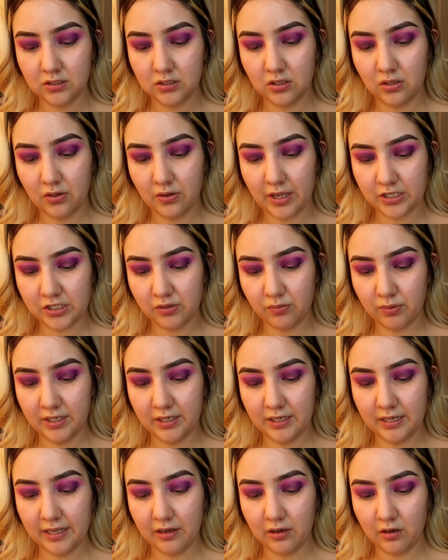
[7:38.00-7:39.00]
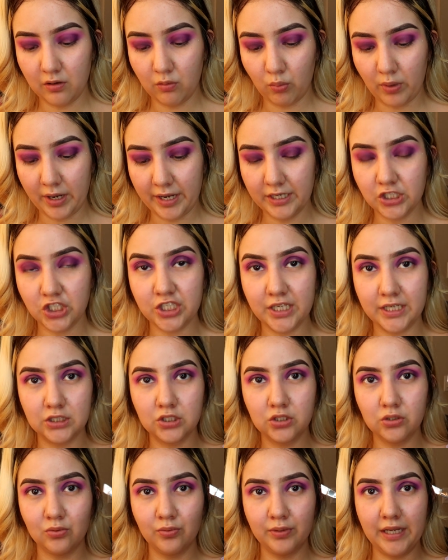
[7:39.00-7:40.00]
So I actually wanted like a white shade,
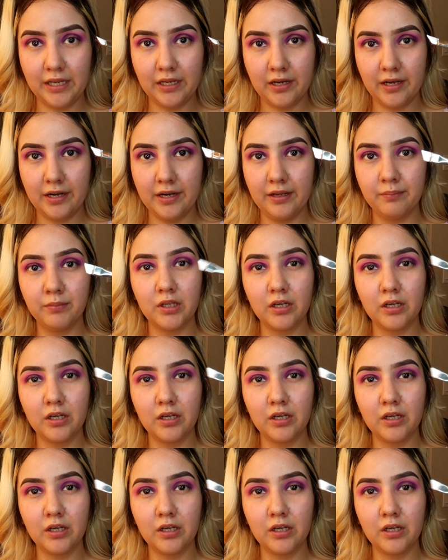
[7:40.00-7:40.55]
so when I cut it,